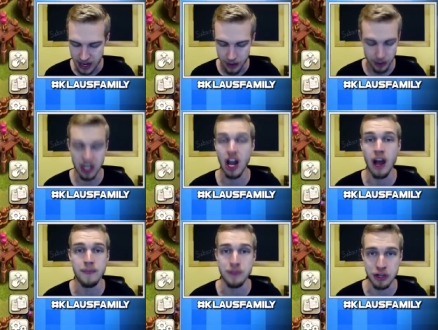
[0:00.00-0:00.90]
They're
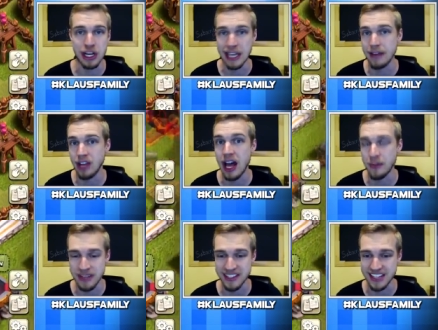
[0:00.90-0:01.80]
gonna they're gonna level
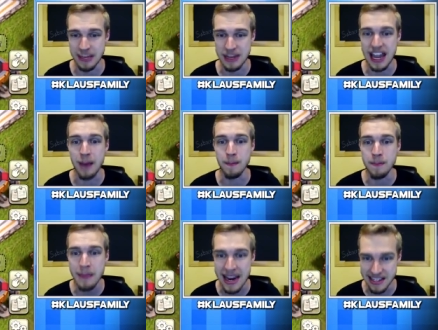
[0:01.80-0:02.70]
up, and it's gonna be
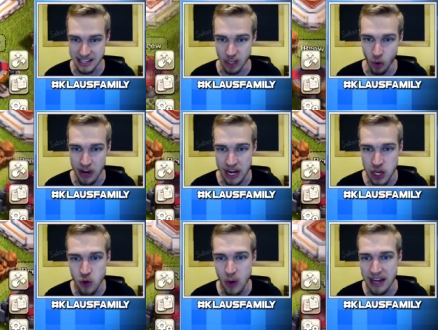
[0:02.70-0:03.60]
amazing. Queen, are
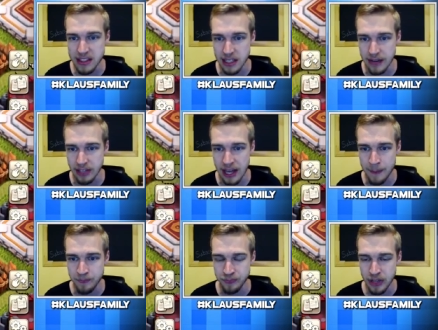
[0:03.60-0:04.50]
you ready to level
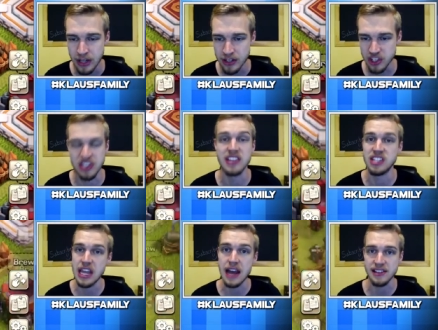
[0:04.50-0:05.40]
up? She
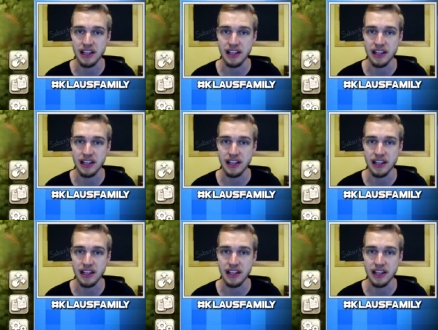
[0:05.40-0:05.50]
says yes.